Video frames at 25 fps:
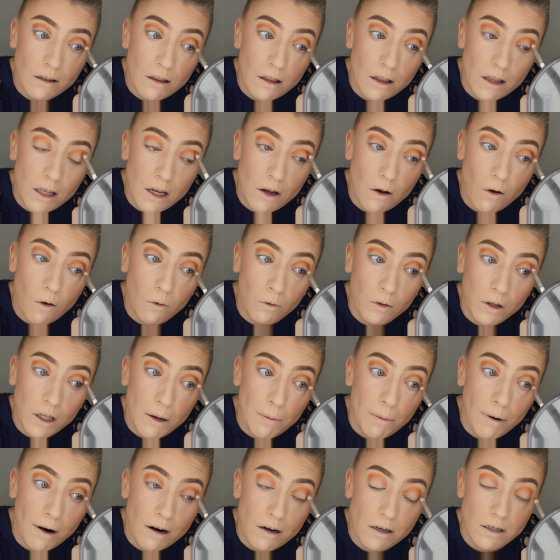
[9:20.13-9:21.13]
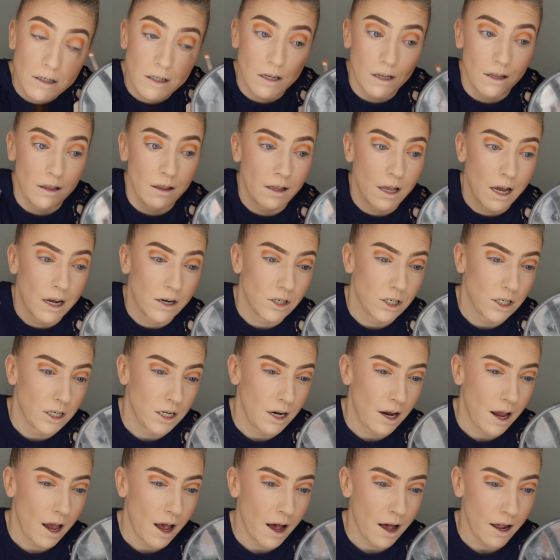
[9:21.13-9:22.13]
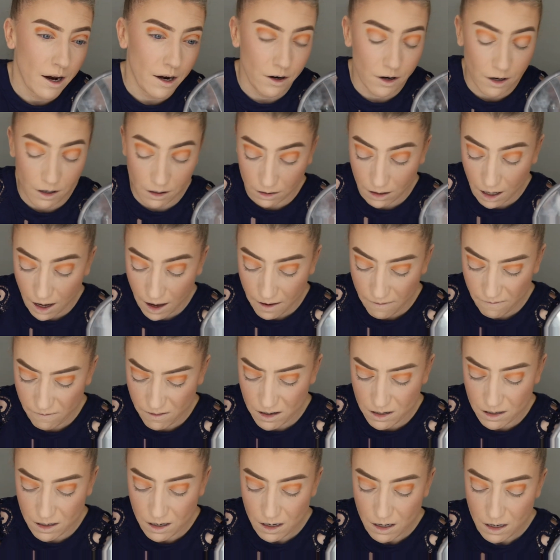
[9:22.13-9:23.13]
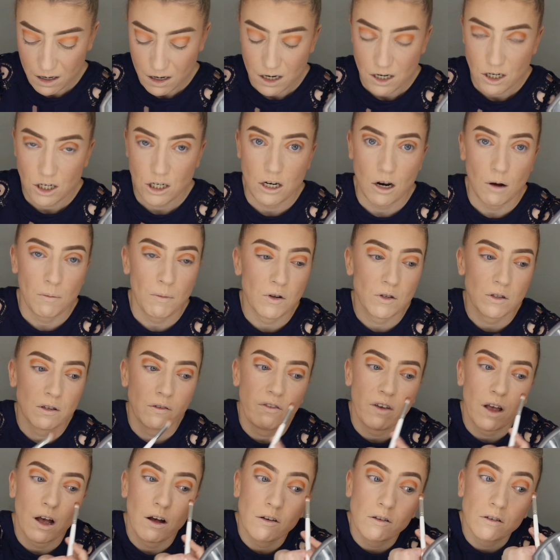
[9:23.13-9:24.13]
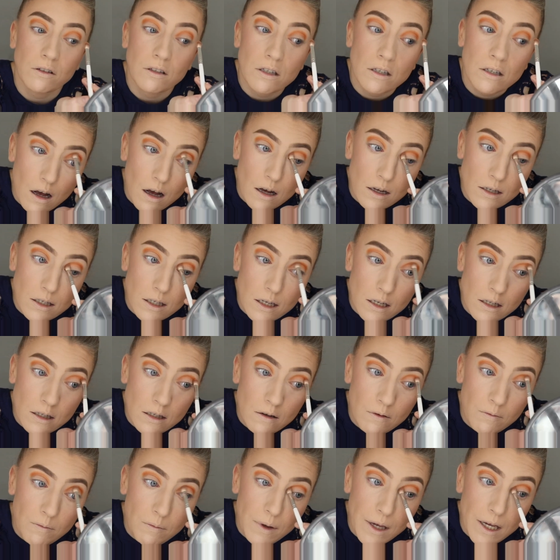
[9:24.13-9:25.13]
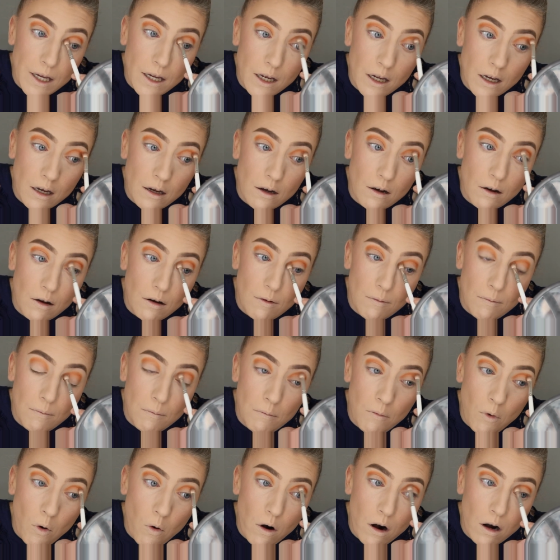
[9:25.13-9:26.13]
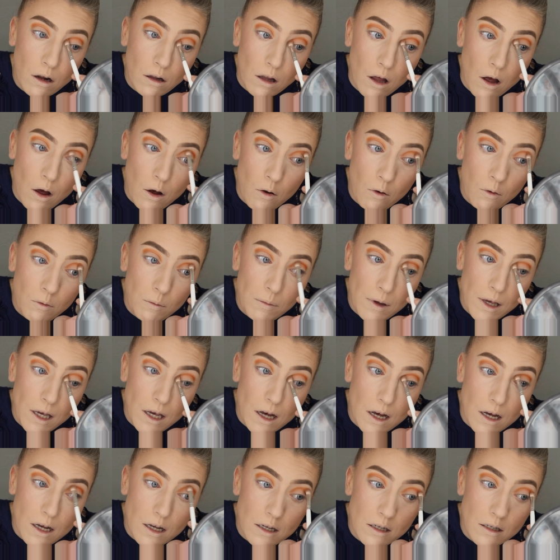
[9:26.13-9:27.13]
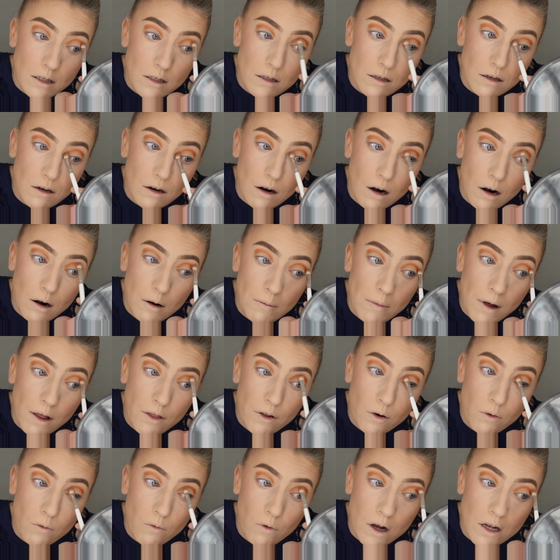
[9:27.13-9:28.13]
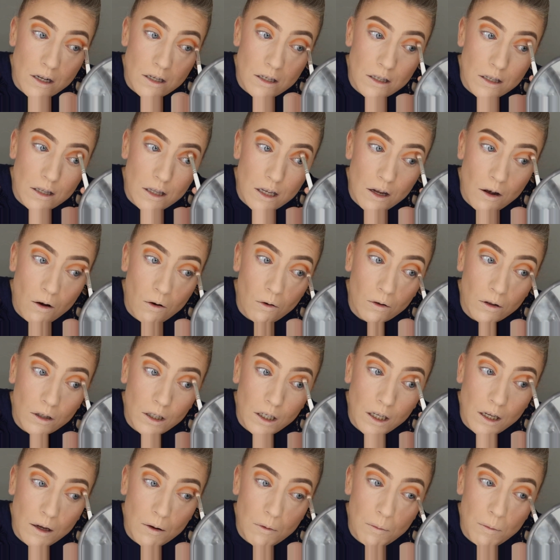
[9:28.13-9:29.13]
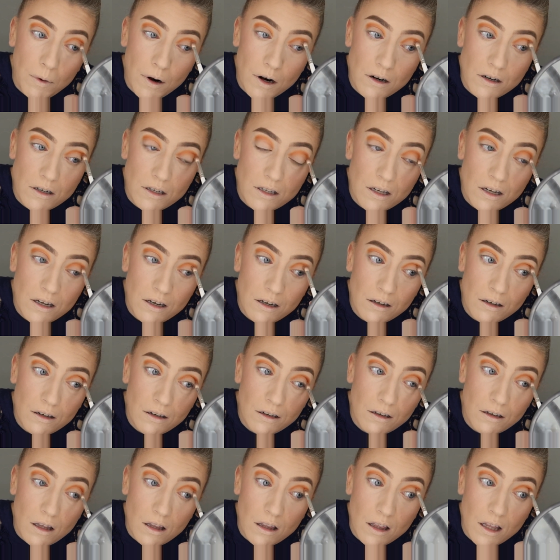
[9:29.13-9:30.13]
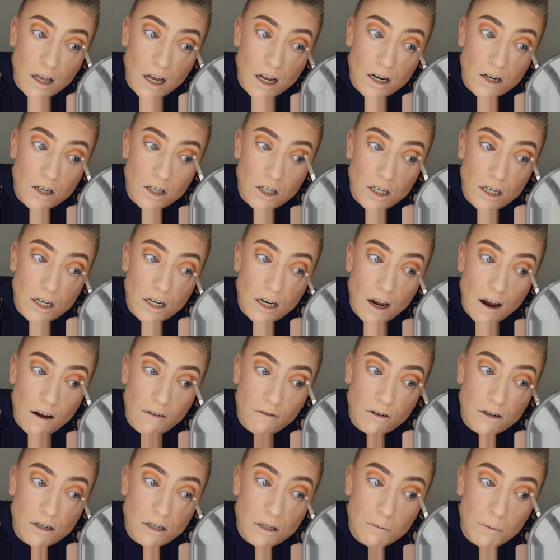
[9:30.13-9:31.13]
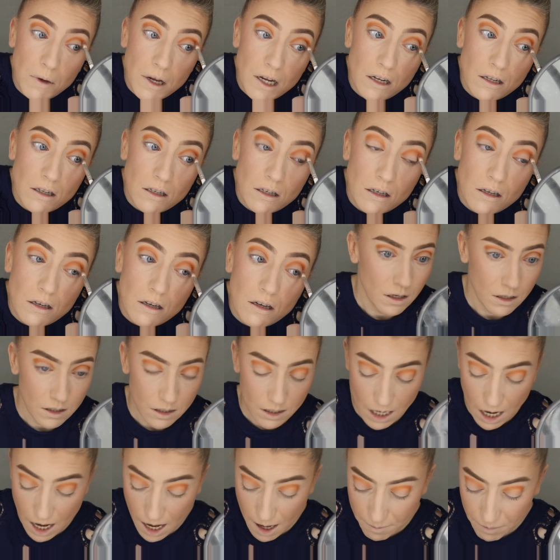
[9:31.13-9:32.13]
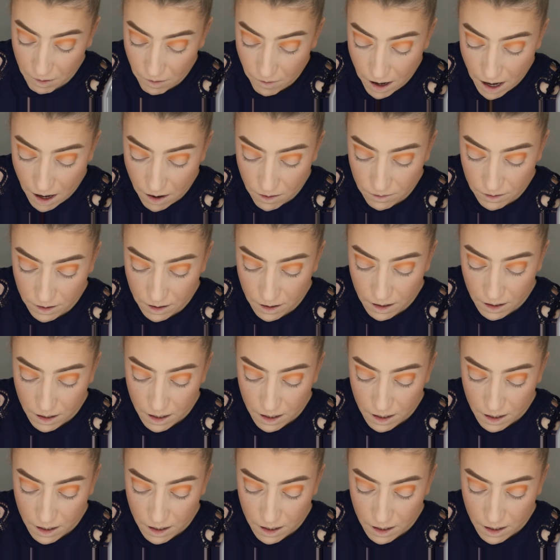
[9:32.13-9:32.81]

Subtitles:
the only person that she had in her life, and she almost felt a sense of being more alone because her mother was the only person that she ever spent time around.